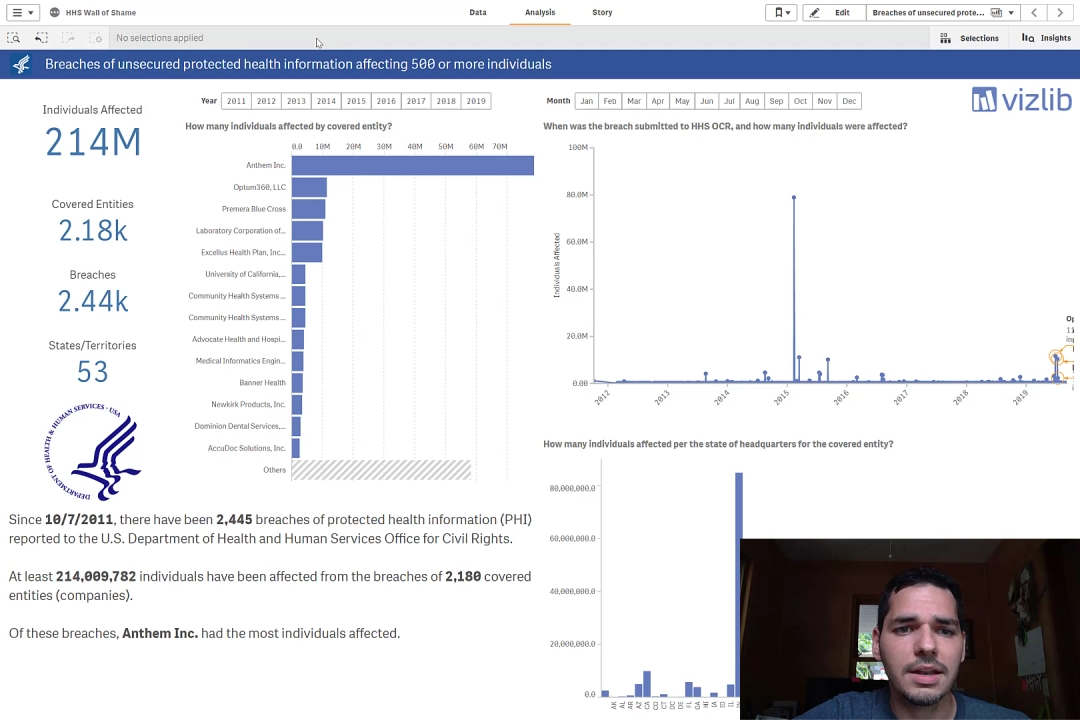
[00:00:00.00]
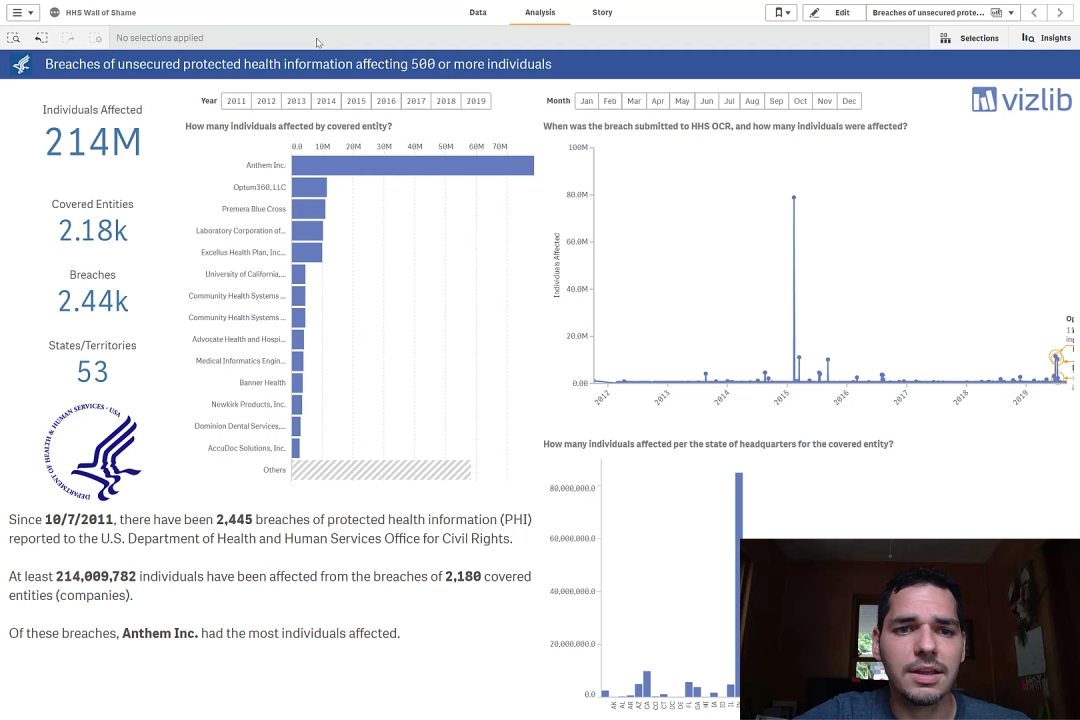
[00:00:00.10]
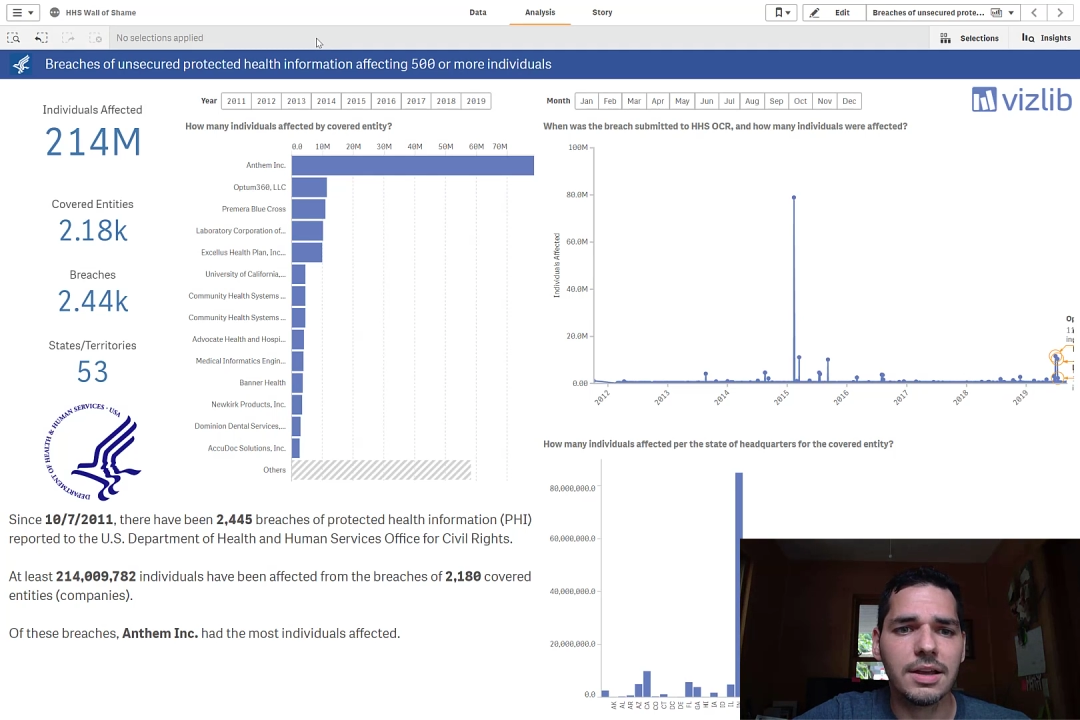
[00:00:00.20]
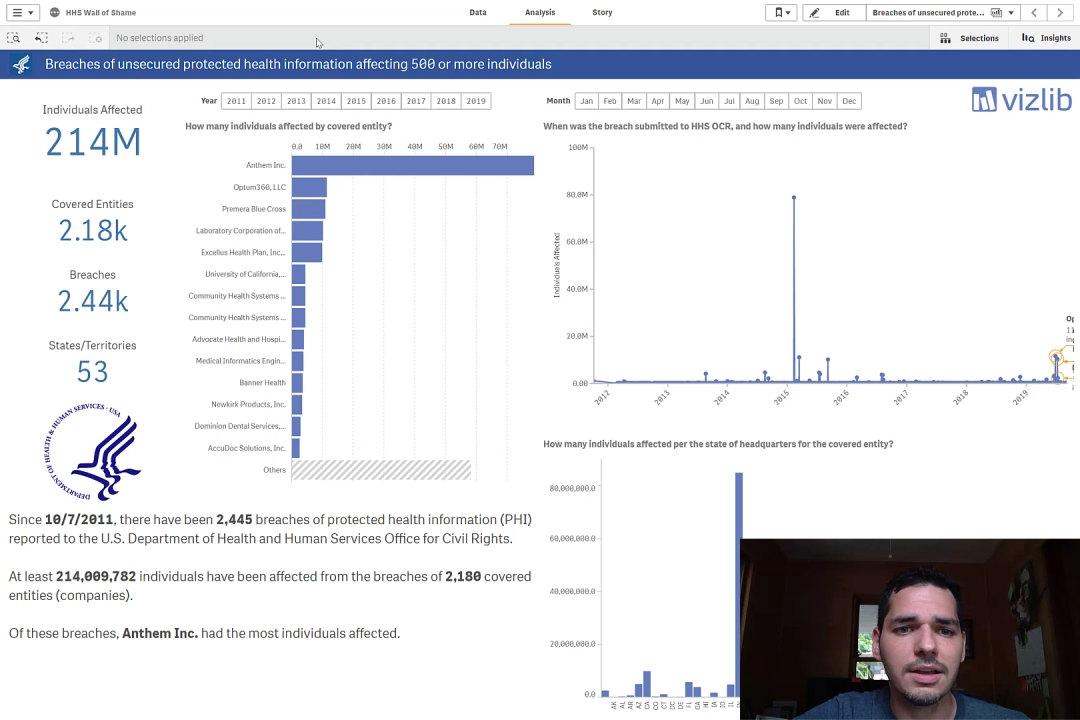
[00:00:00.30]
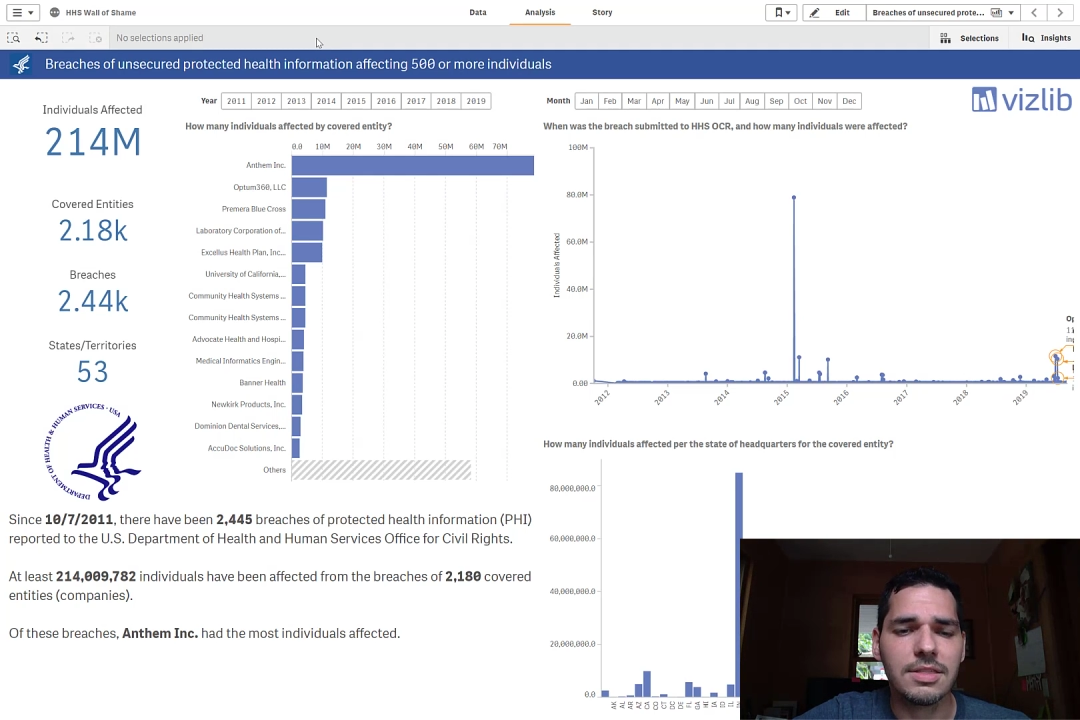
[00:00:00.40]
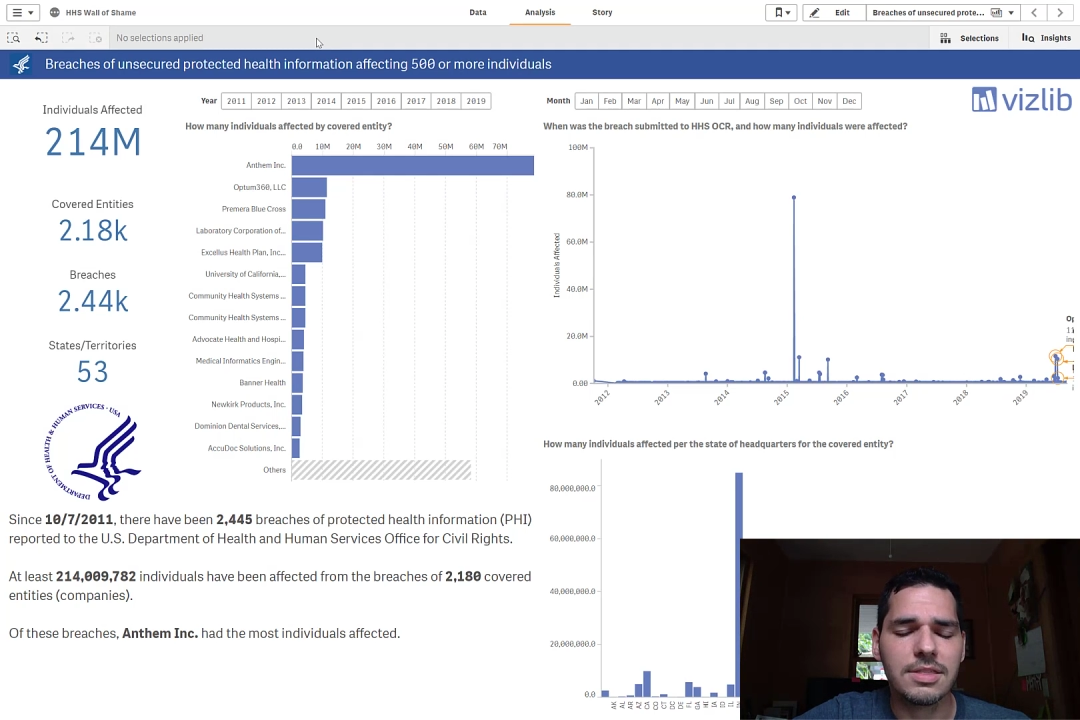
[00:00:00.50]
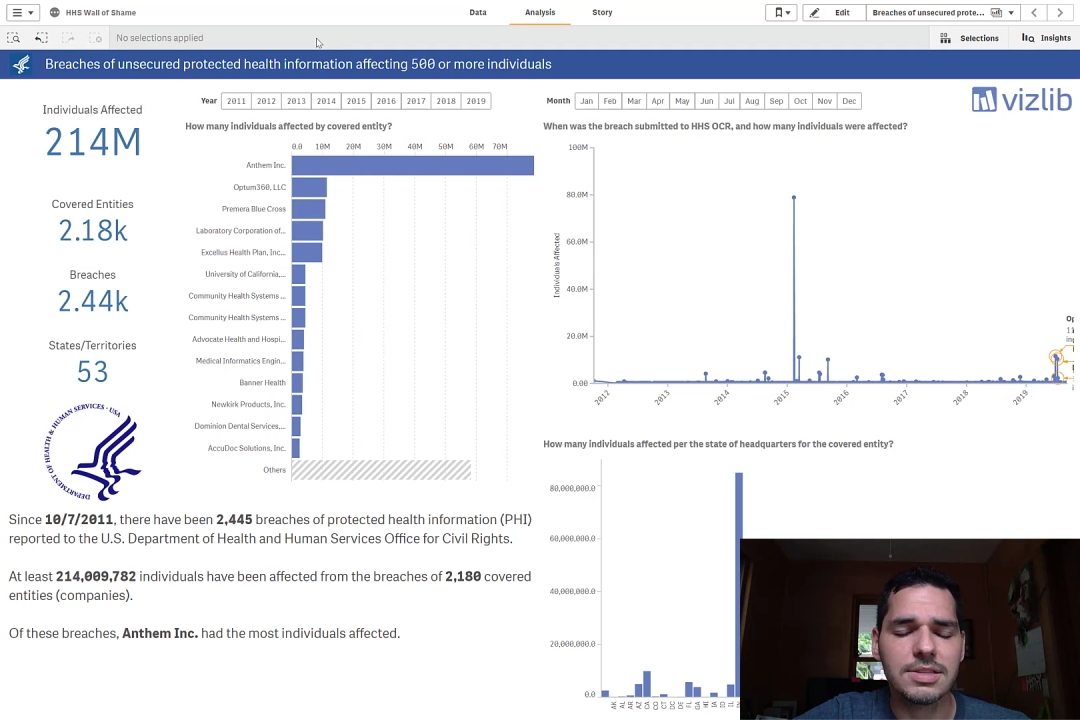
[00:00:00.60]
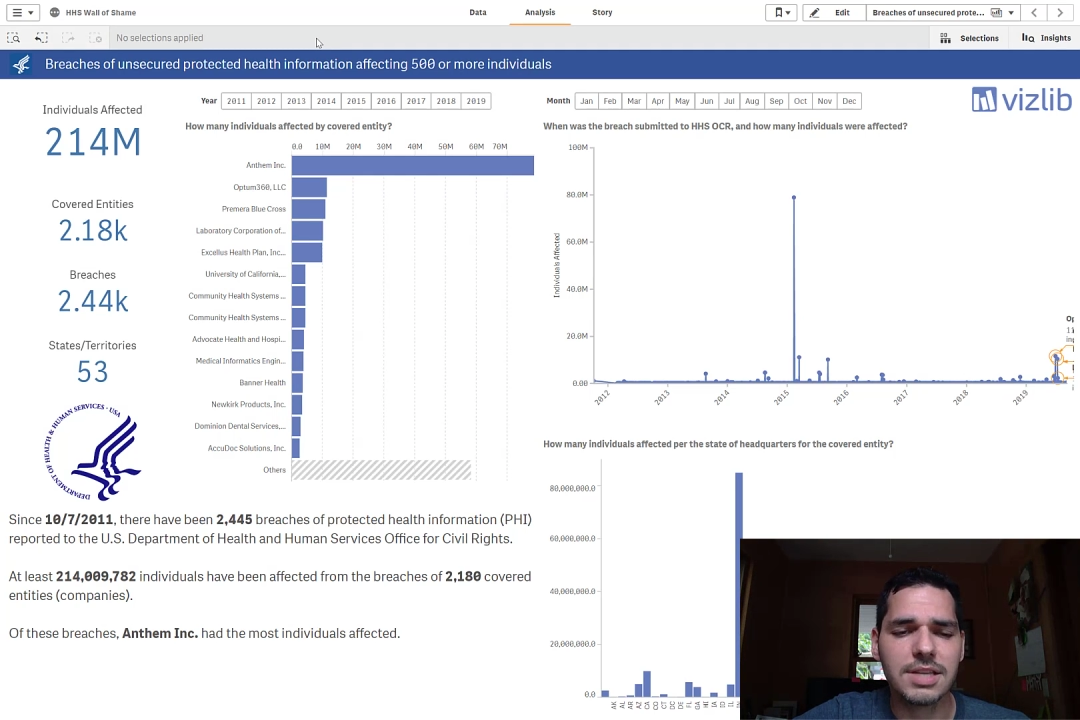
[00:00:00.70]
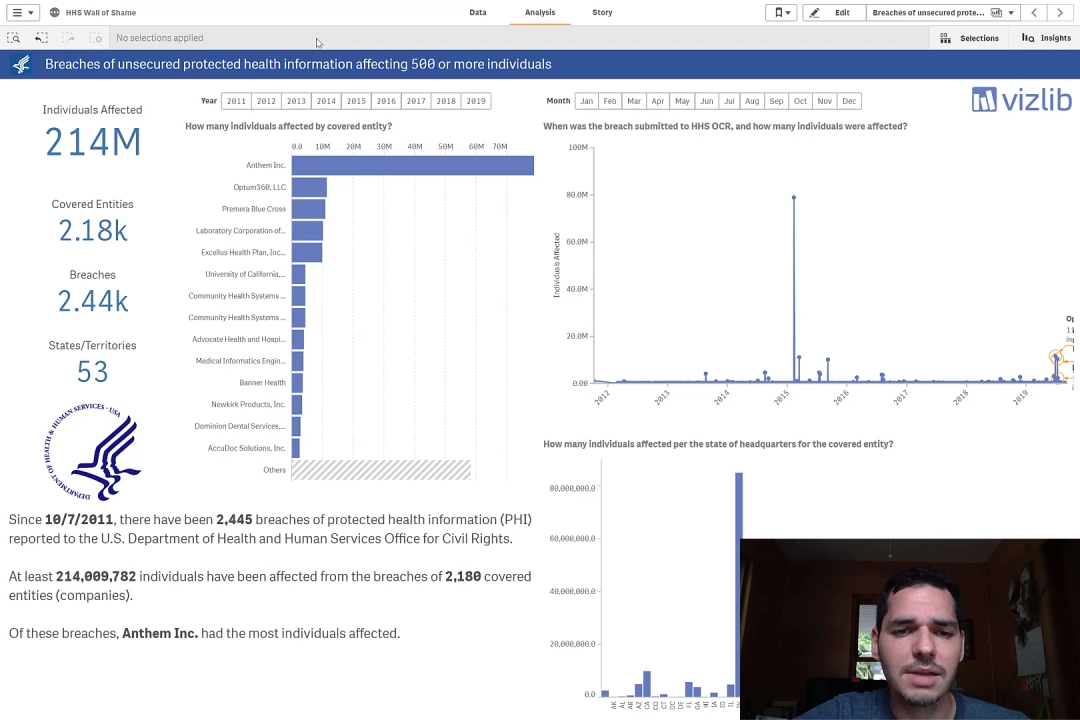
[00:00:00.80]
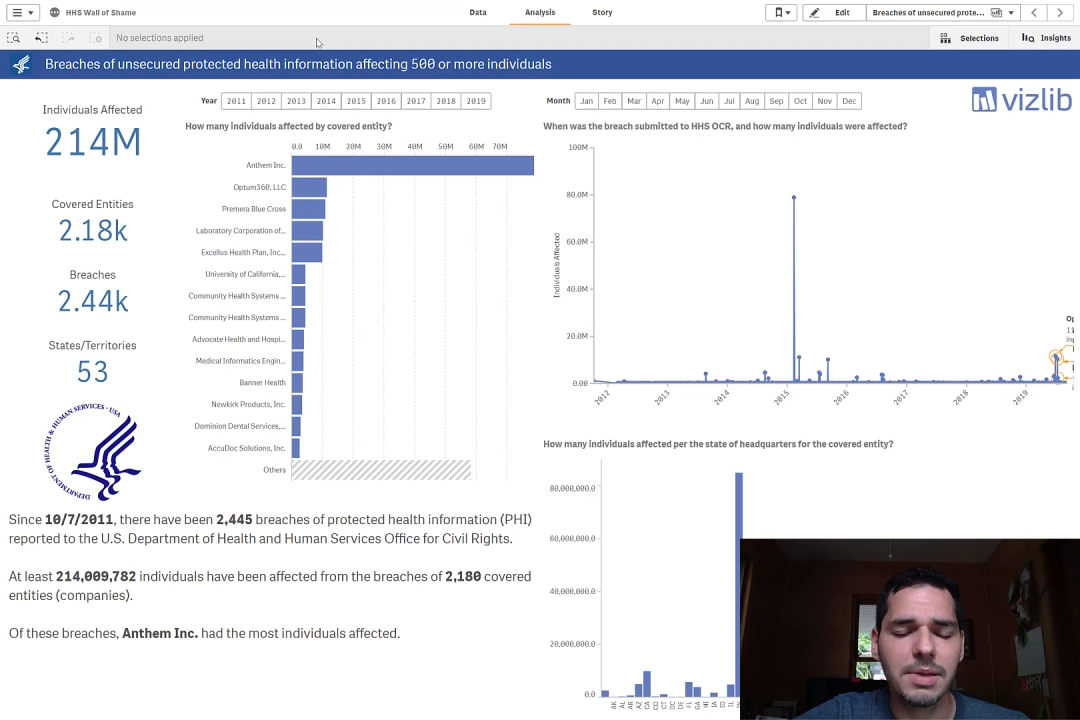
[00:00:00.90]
this type